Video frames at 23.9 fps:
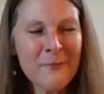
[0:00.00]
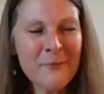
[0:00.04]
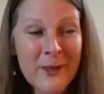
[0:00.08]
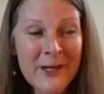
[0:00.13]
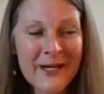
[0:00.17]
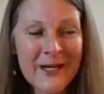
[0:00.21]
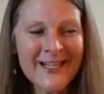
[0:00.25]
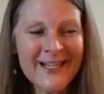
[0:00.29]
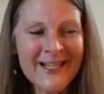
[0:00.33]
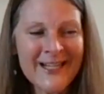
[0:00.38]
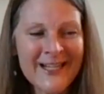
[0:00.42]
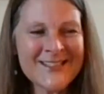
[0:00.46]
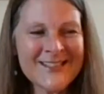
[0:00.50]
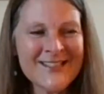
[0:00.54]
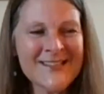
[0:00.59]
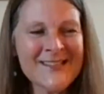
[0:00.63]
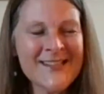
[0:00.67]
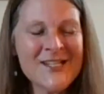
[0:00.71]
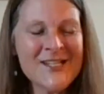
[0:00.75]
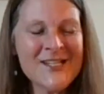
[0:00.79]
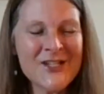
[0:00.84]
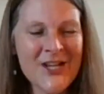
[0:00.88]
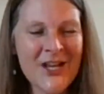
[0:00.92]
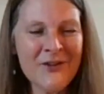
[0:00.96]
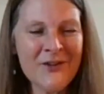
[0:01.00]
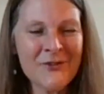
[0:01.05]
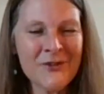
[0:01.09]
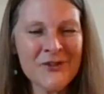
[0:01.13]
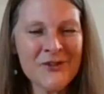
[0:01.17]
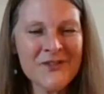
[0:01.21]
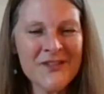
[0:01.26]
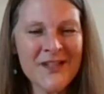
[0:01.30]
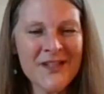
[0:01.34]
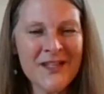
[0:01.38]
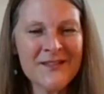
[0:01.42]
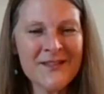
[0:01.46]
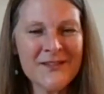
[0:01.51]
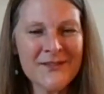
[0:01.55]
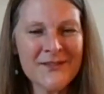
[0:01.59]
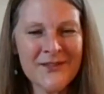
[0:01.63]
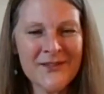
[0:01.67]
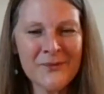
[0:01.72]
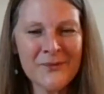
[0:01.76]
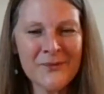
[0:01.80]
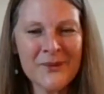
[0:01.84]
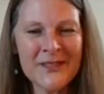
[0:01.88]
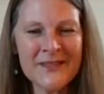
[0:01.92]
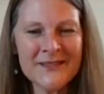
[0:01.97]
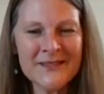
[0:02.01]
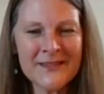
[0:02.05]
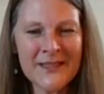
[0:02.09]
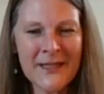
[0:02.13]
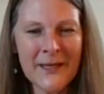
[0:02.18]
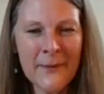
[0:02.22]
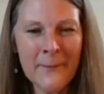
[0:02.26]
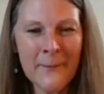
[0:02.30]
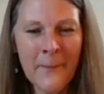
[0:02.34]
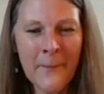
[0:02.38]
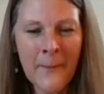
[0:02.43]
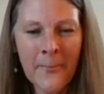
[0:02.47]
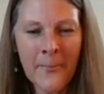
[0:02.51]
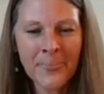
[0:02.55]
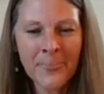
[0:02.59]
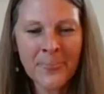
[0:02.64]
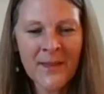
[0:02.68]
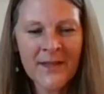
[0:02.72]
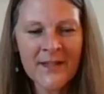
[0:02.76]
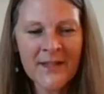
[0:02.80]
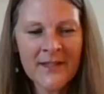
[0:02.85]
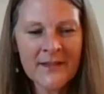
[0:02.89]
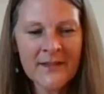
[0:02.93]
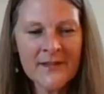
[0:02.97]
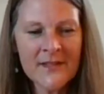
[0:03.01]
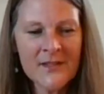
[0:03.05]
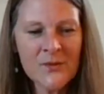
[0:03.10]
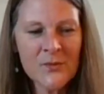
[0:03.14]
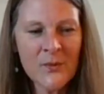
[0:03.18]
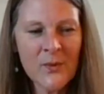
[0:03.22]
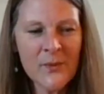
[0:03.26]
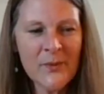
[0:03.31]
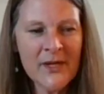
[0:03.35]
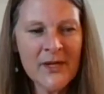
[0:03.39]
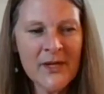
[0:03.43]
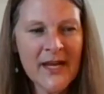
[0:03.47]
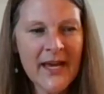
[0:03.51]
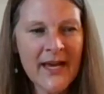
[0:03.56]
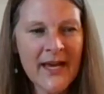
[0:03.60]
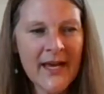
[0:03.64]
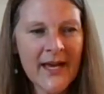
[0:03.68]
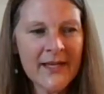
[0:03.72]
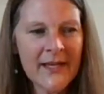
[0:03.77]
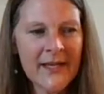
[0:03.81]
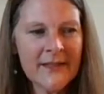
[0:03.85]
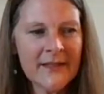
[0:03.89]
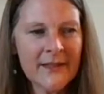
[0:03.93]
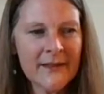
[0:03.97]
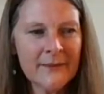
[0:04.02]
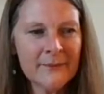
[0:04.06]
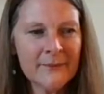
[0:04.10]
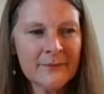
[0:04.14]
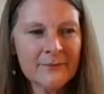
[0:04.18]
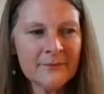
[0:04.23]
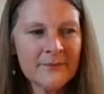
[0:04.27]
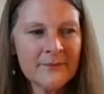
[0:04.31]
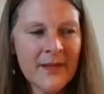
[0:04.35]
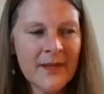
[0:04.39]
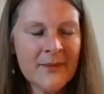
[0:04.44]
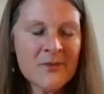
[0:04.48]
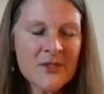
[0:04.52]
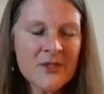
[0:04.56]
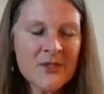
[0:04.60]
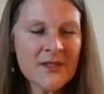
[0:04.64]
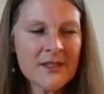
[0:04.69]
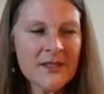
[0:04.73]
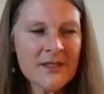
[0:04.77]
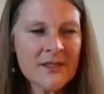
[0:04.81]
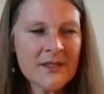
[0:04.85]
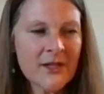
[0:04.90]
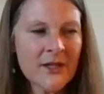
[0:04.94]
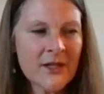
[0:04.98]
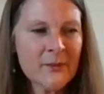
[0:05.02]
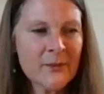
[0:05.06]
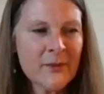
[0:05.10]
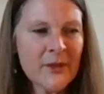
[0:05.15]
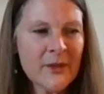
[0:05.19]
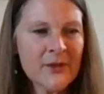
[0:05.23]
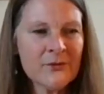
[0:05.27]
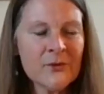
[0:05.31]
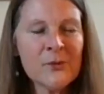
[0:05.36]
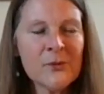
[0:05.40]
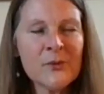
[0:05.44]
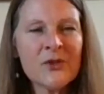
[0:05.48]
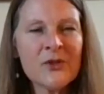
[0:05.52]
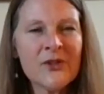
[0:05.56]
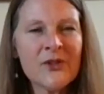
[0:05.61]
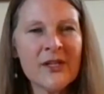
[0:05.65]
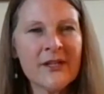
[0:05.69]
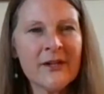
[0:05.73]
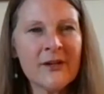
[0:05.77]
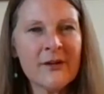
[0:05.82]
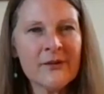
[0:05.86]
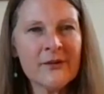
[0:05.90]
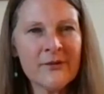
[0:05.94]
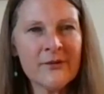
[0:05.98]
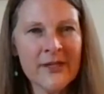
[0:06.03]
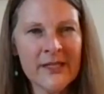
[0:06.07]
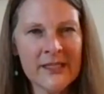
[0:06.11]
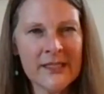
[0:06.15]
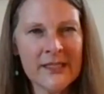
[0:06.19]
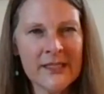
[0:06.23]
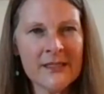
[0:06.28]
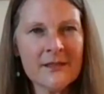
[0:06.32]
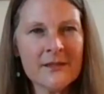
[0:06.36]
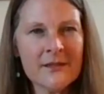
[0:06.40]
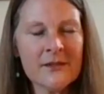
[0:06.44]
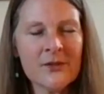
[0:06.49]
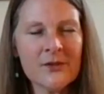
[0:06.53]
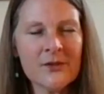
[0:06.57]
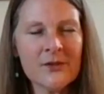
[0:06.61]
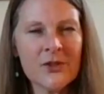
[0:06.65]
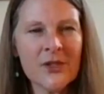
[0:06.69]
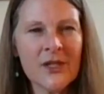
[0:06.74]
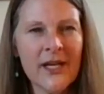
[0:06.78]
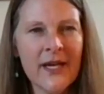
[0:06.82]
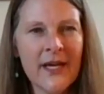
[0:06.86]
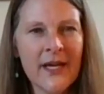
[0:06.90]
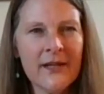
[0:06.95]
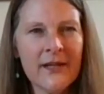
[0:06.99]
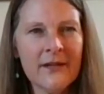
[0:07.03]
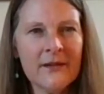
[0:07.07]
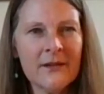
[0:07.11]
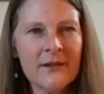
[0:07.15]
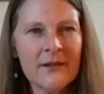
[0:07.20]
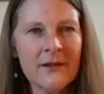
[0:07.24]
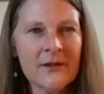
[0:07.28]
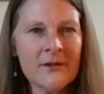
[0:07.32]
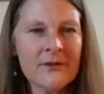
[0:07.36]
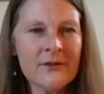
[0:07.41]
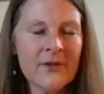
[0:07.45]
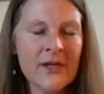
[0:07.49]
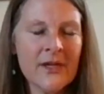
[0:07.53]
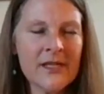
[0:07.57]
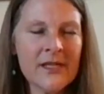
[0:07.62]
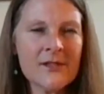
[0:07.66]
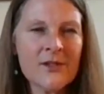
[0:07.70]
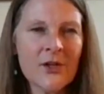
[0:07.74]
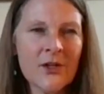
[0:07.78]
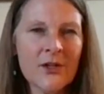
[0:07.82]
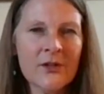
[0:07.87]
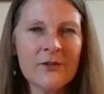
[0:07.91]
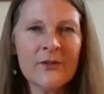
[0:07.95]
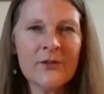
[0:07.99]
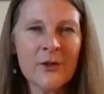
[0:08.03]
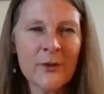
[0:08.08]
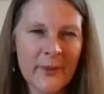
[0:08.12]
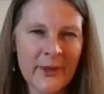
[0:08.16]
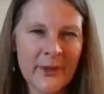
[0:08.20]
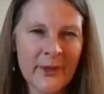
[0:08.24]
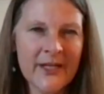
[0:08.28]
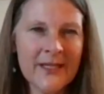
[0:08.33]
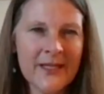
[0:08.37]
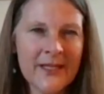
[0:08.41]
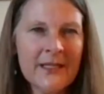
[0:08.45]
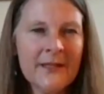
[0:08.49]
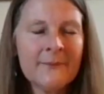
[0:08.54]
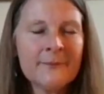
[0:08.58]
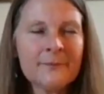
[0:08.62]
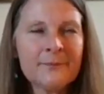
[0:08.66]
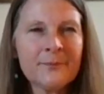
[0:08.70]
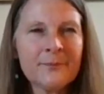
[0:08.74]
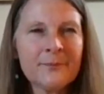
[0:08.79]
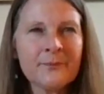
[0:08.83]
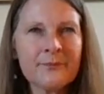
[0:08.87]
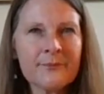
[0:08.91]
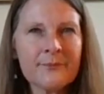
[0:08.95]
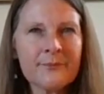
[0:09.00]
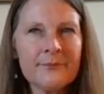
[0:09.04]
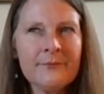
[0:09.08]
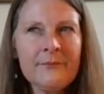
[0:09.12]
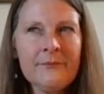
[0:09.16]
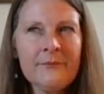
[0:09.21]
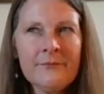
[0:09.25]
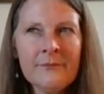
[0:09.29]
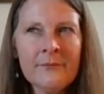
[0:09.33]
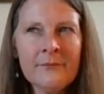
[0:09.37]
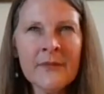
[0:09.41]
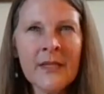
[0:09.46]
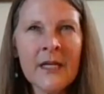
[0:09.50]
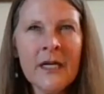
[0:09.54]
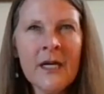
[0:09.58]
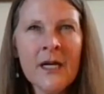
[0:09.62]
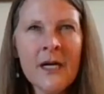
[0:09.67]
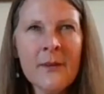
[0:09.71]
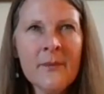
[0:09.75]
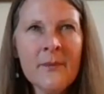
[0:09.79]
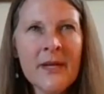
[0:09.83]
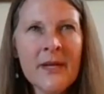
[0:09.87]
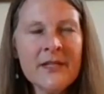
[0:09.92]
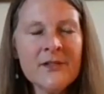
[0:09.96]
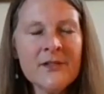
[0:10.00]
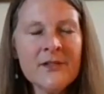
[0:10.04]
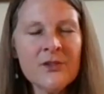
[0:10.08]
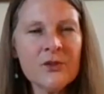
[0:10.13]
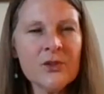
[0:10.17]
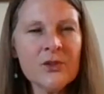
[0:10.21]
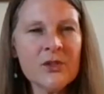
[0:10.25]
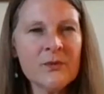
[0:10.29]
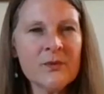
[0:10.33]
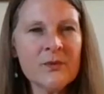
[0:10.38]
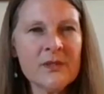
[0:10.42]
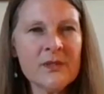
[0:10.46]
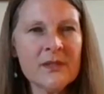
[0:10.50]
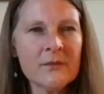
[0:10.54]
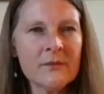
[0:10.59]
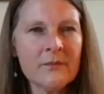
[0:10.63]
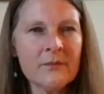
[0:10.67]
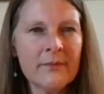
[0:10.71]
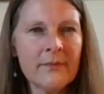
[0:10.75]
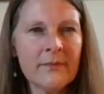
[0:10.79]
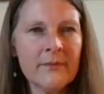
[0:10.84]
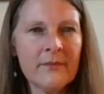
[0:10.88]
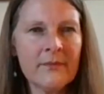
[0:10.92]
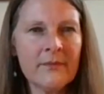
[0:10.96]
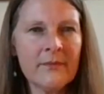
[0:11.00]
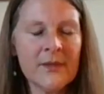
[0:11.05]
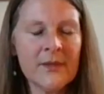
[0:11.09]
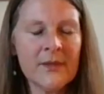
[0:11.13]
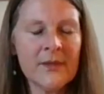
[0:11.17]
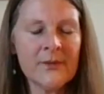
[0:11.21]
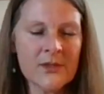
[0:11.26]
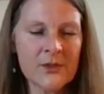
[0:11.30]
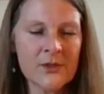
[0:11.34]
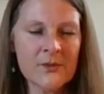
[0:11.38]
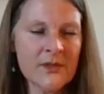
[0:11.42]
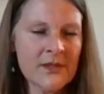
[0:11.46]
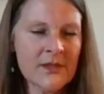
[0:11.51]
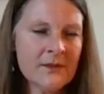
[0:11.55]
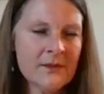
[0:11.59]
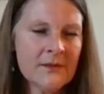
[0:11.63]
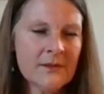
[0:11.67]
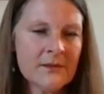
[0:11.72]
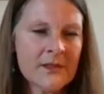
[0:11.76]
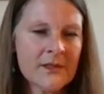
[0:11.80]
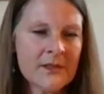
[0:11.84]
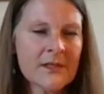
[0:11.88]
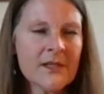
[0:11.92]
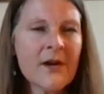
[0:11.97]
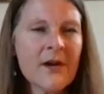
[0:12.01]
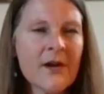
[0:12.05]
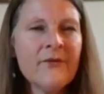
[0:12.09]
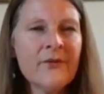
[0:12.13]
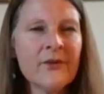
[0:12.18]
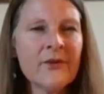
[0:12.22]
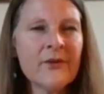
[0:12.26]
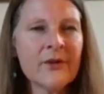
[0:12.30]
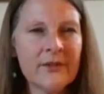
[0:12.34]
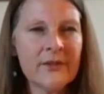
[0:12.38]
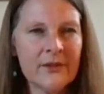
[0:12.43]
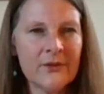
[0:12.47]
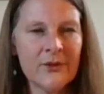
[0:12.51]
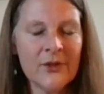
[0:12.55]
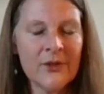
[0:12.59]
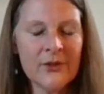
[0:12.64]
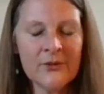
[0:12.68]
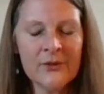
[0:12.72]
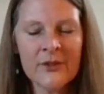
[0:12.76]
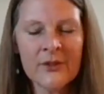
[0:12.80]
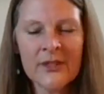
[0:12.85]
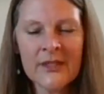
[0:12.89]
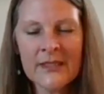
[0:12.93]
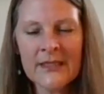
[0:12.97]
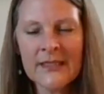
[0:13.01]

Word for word: But just the general sense of it was, this woman had, I'm just going to talk about rheumatoid arthritis. You know, she had arthritis all over her body. And so she was in discomfort, you know.